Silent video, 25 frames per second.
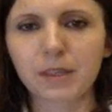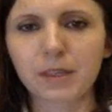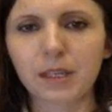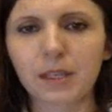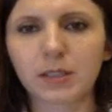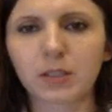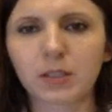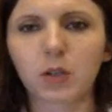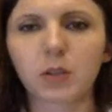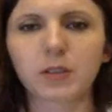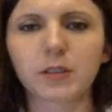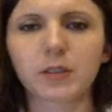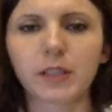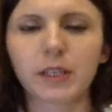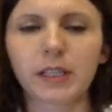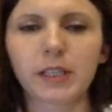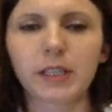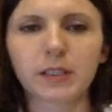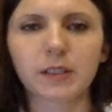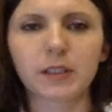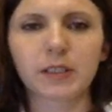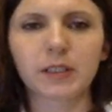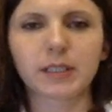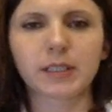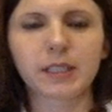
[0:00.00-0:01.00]
So
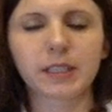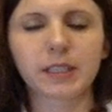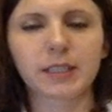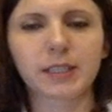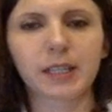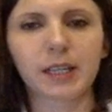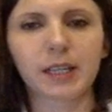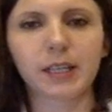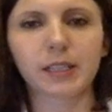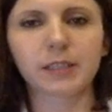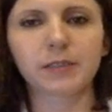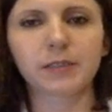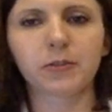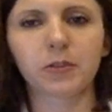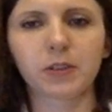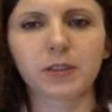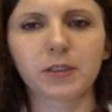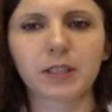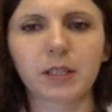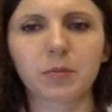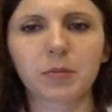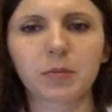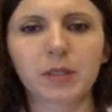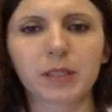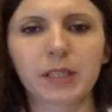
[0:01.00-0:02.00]
here is the Salesforce
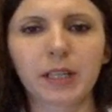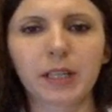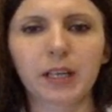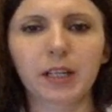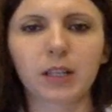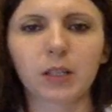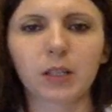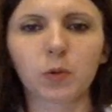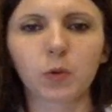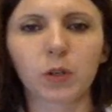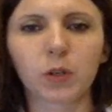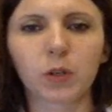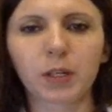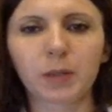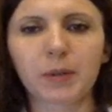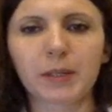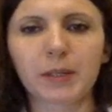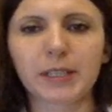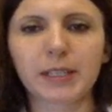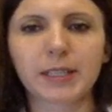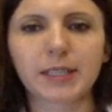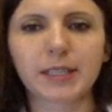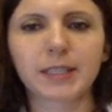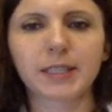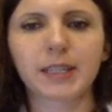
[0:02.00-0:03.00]
admin daily work.
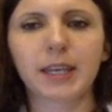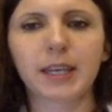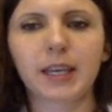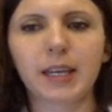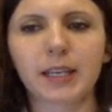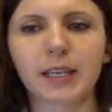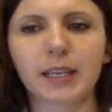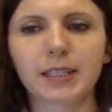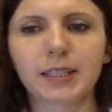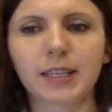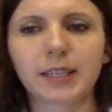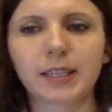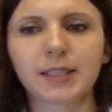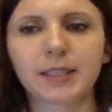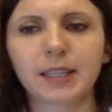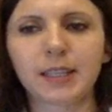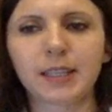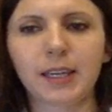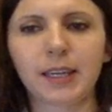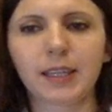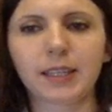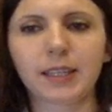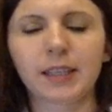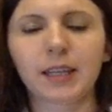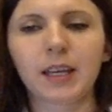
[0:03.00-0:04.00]
As I
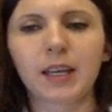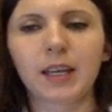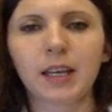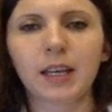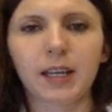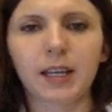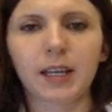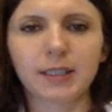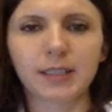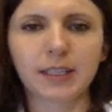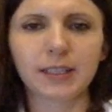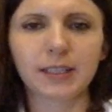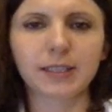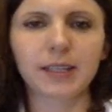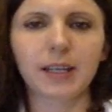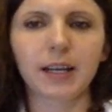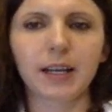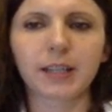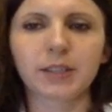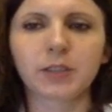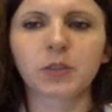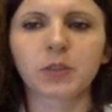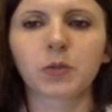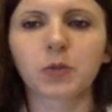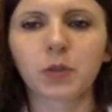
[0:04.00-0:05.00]
say, this
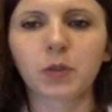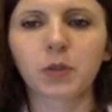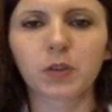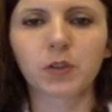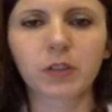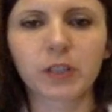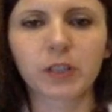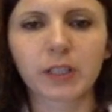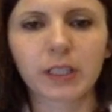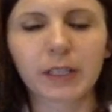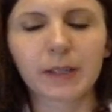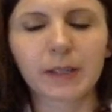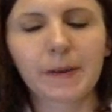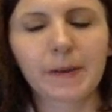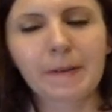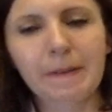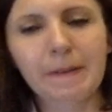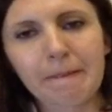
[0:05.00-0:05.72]
I took really